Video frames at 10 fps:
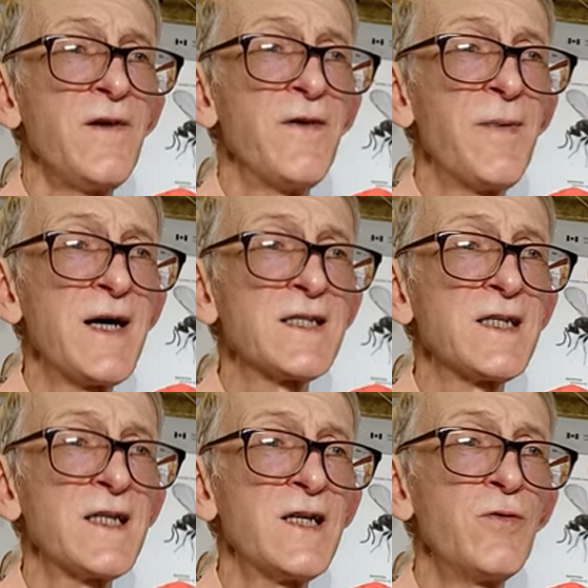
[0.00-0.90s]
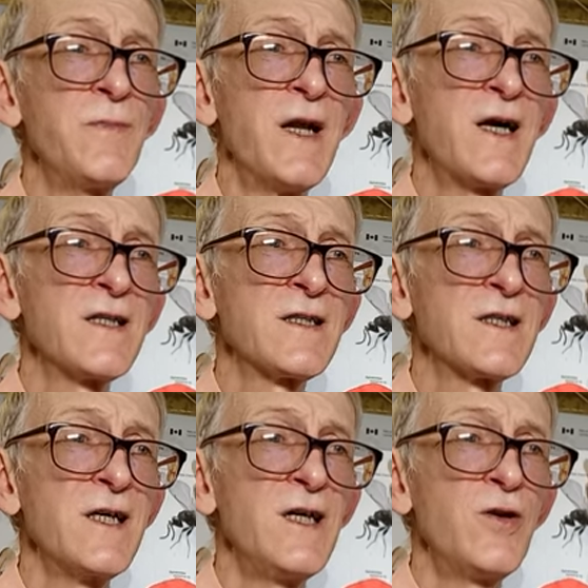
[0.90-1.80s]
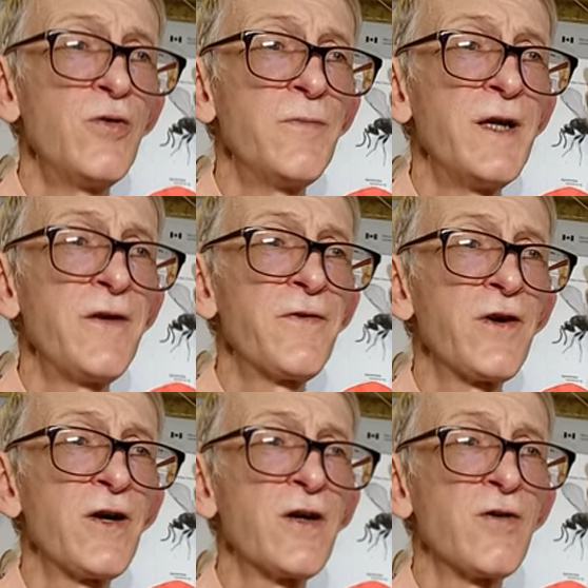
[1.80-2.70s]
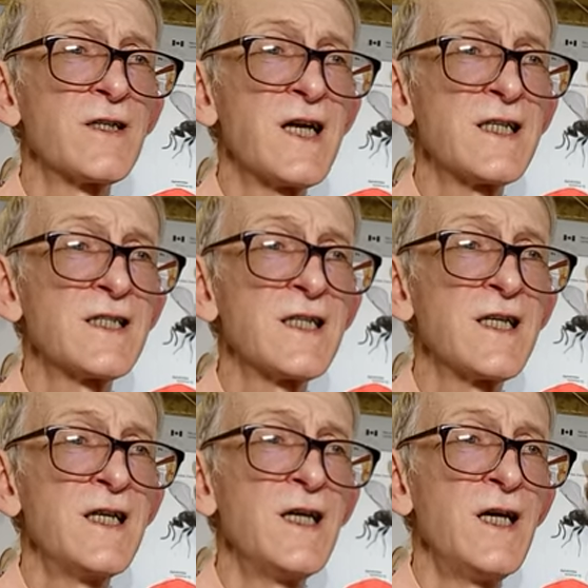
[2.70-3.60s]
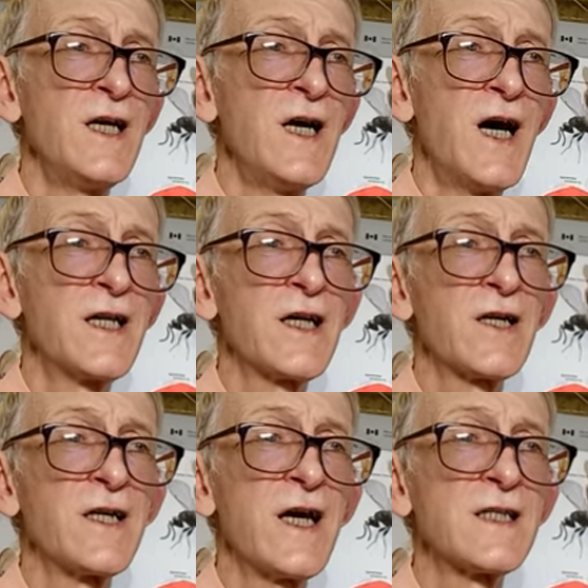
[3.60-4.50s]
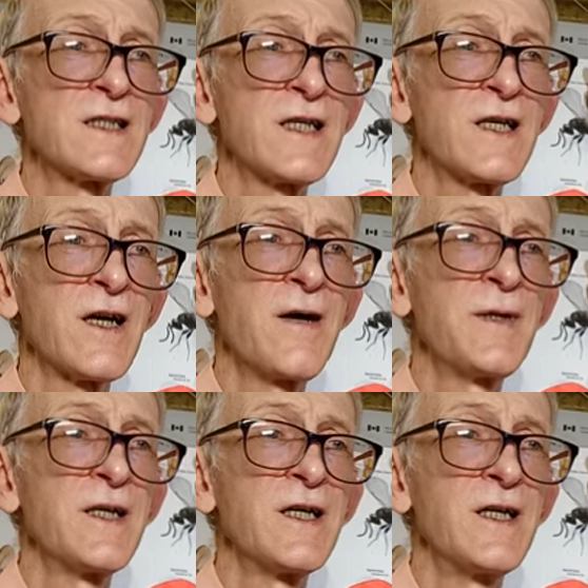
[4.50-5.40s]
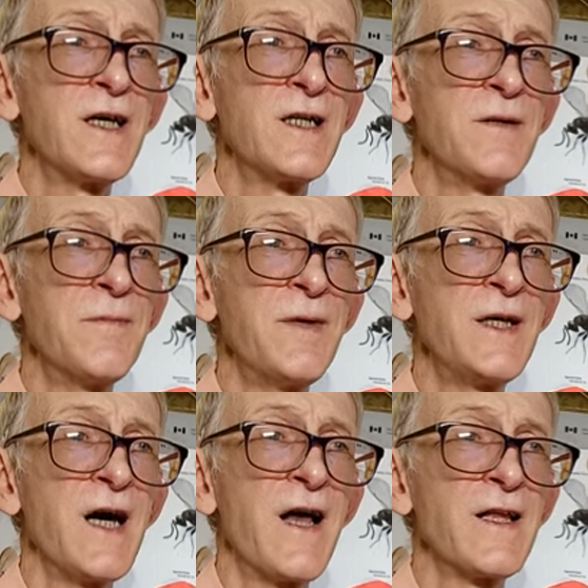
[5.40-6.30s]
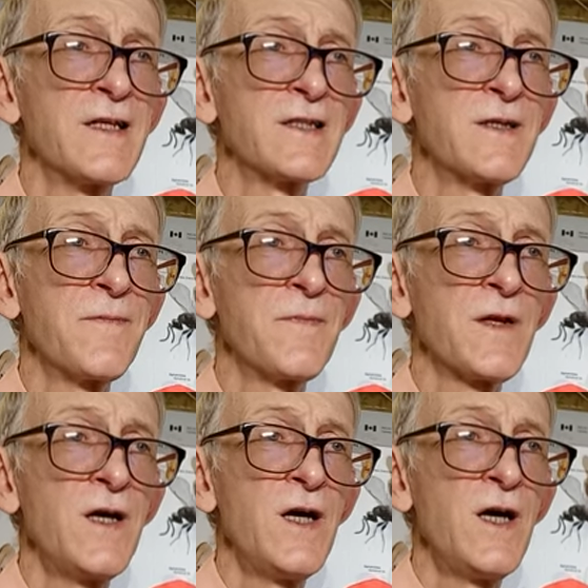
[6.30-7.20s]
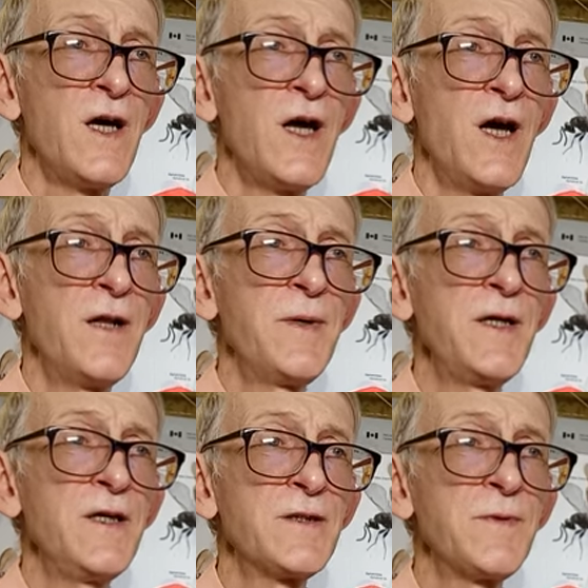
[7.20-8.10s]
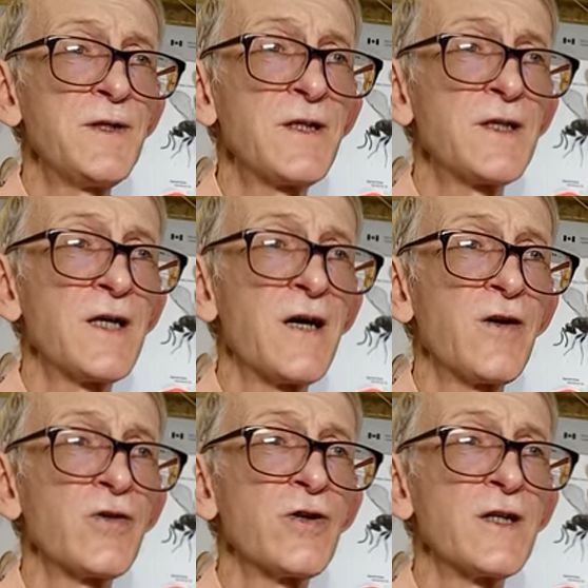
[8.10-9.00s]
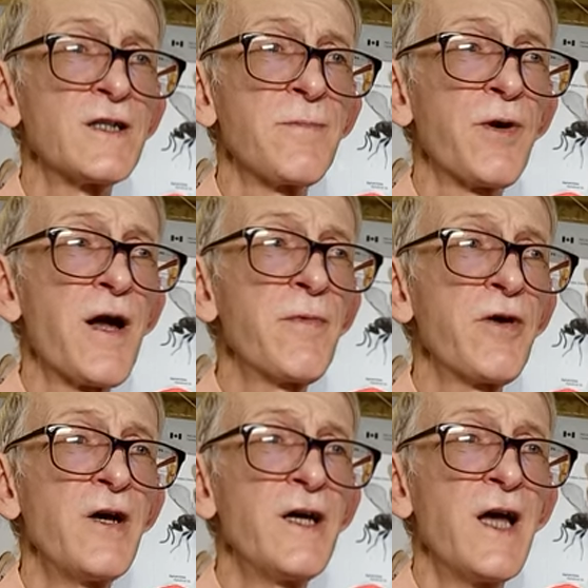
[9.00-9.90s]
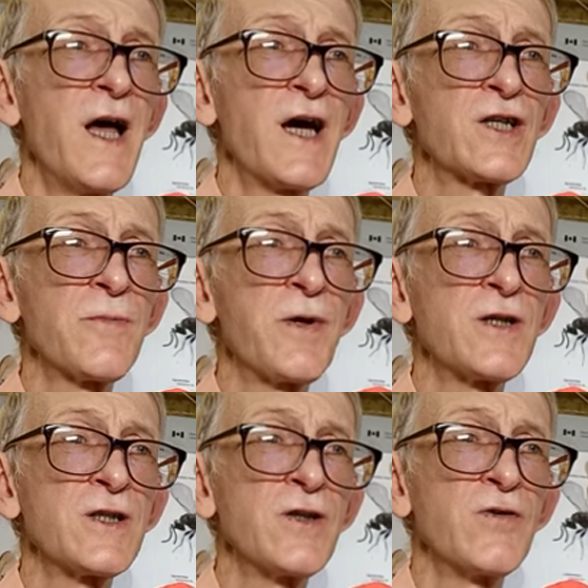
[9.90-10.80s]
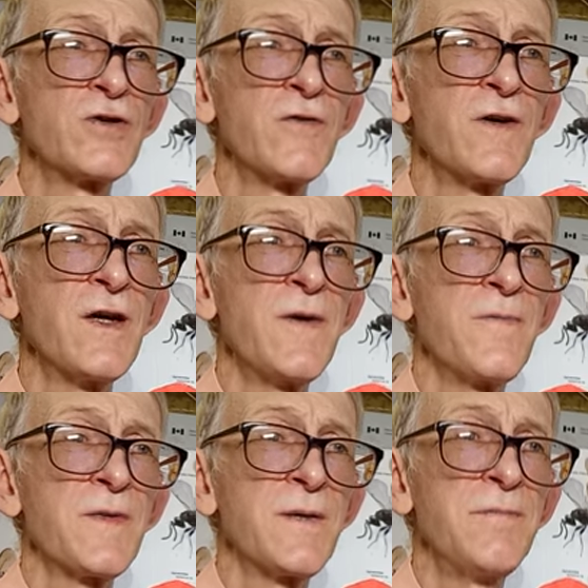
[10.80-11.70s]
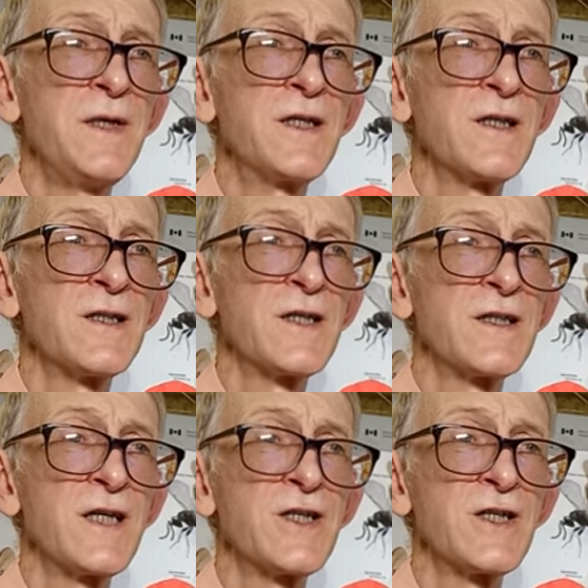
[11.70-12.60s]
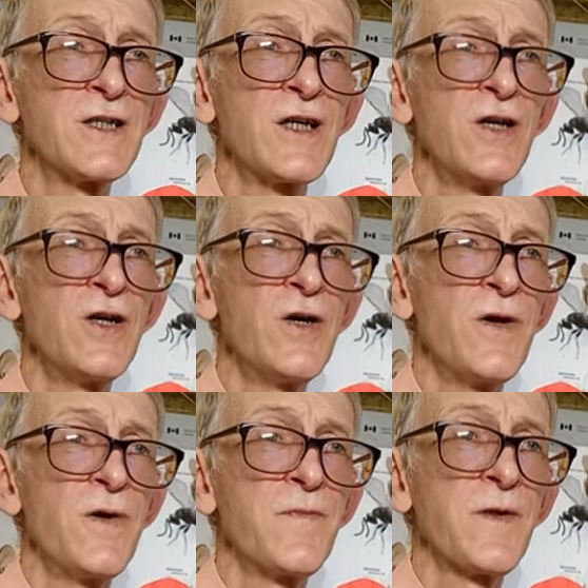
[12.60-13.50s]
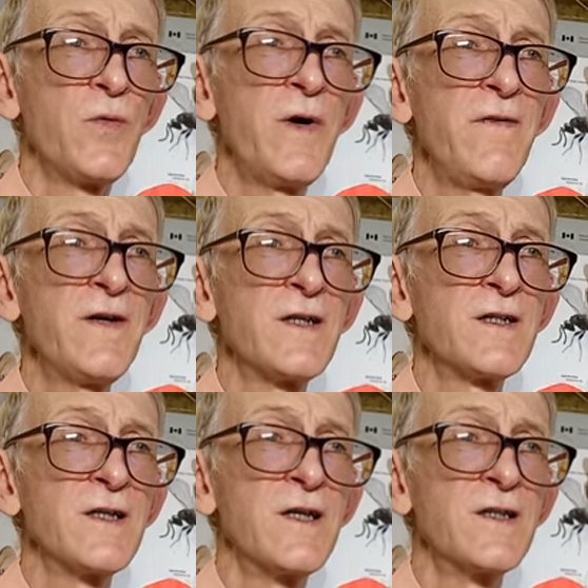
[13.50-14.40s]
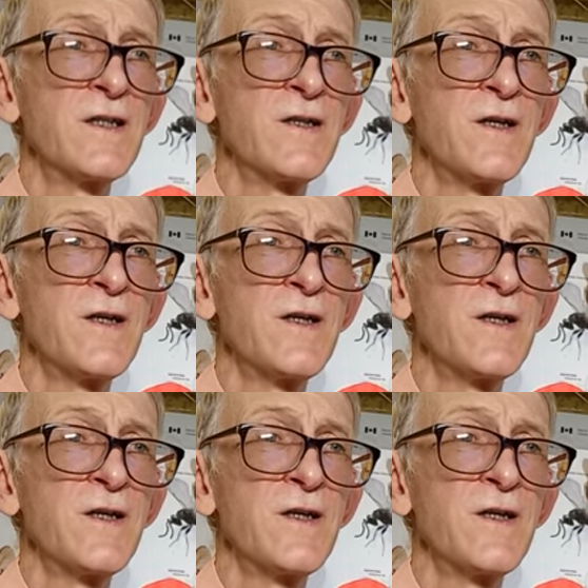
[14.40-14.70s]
Fabaceae, Umbellaceae, Umbellifera, Rosaceae, Anacardiaceae, Gramineae, and many others. And many species are recorded as a primary ectoparasitoids of beetles, such as weevils and